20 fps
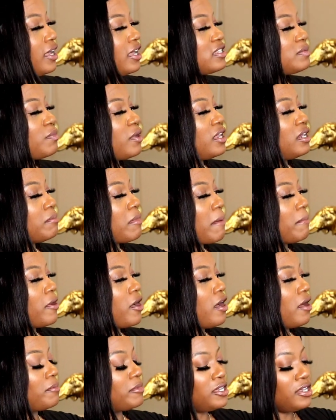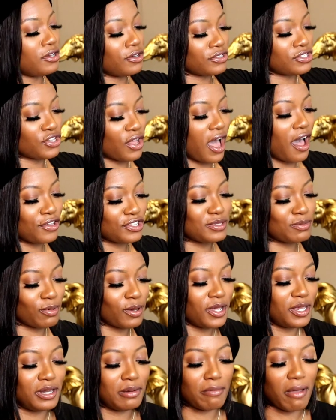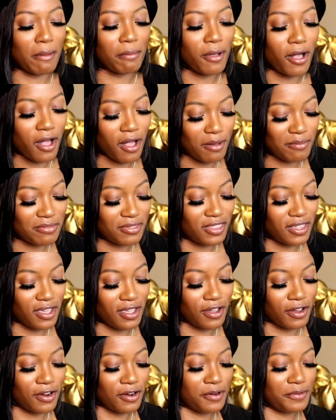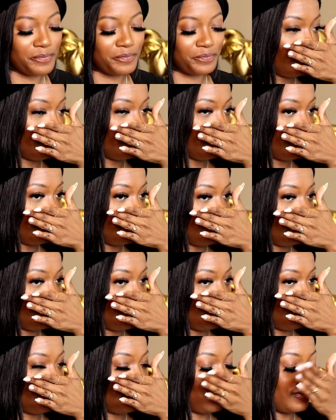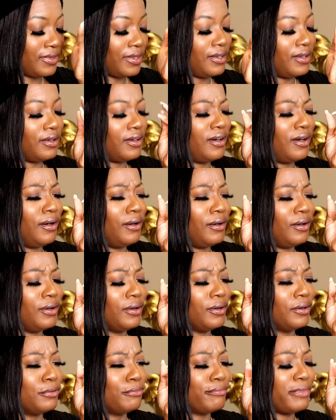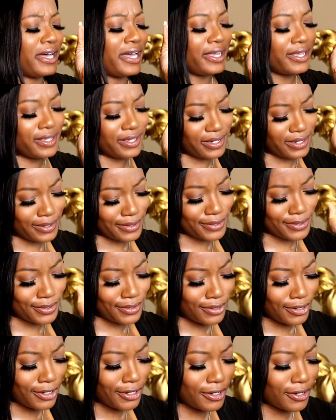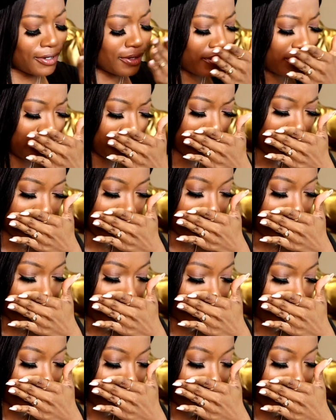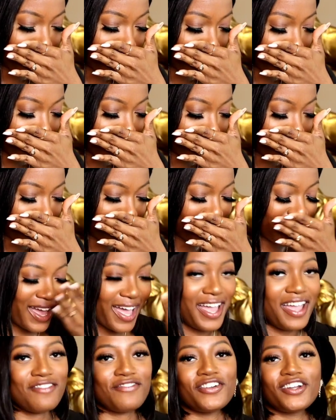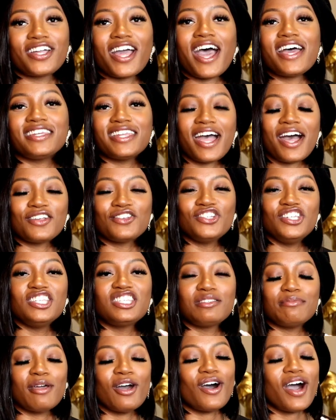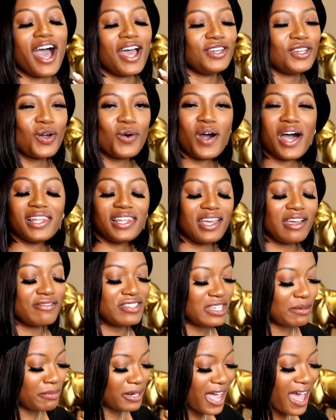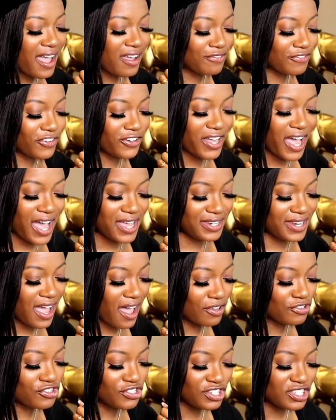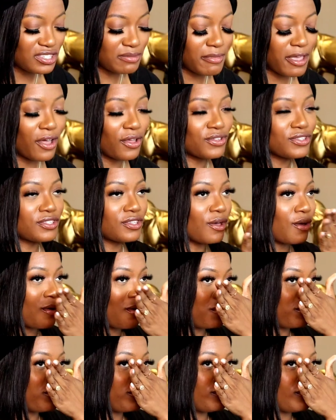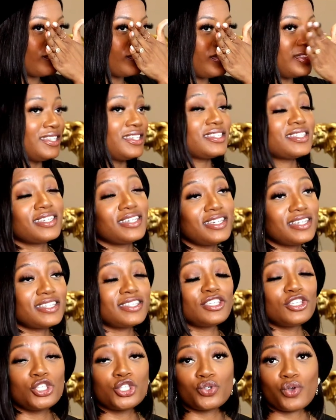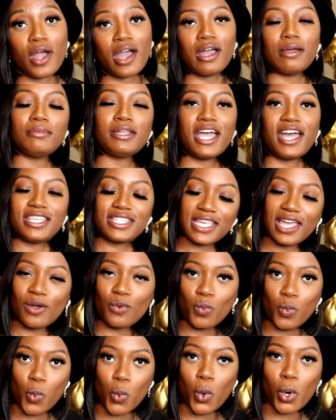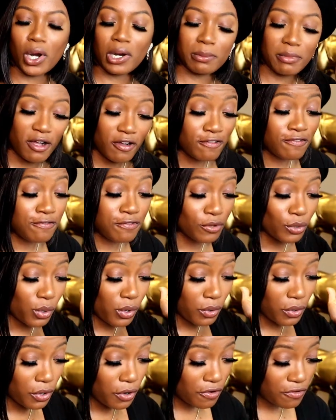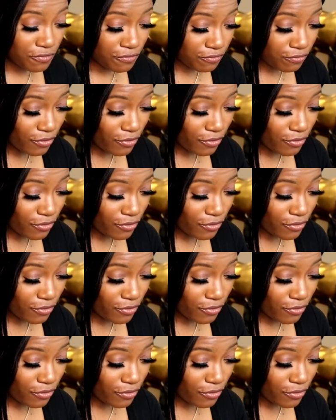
think I sprayed in my palm here. So I'll spray it in my palm there. Oh my goodness, girl. I had forgotten how she smelled. I know I loved it, but I had forgotten how she smelled. So this is described as a warm floral